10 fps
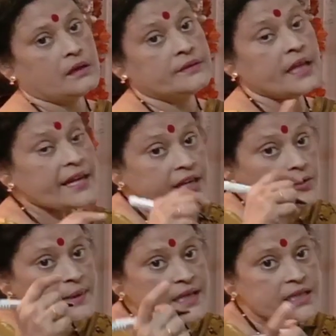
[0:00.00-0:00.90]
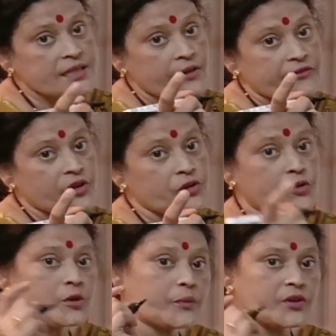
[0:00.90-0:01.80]
Then it will be easier for you
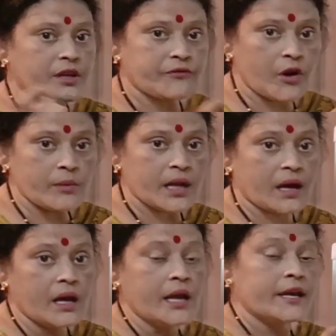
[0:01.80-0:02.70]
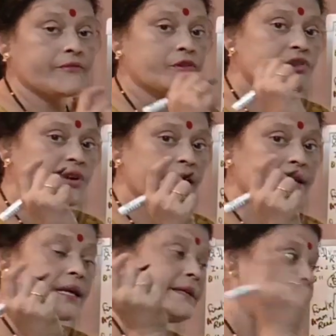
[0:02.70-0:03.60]
to put the formula. If you try
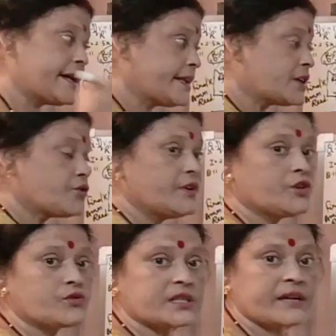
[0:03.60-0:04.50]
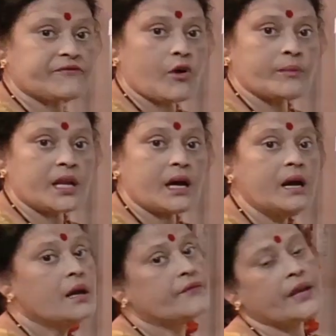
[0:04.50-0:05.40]
it direct, you will use that formula,
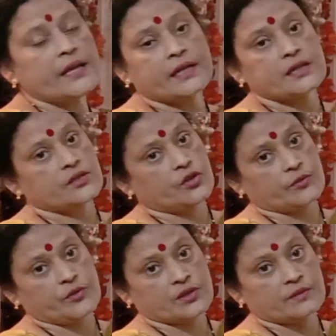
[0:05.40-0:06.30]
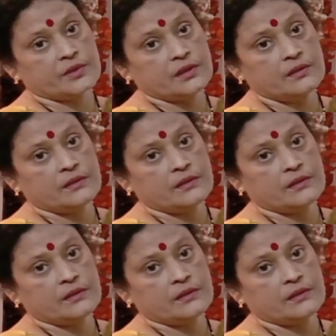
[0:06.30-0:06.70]
then it is not possible.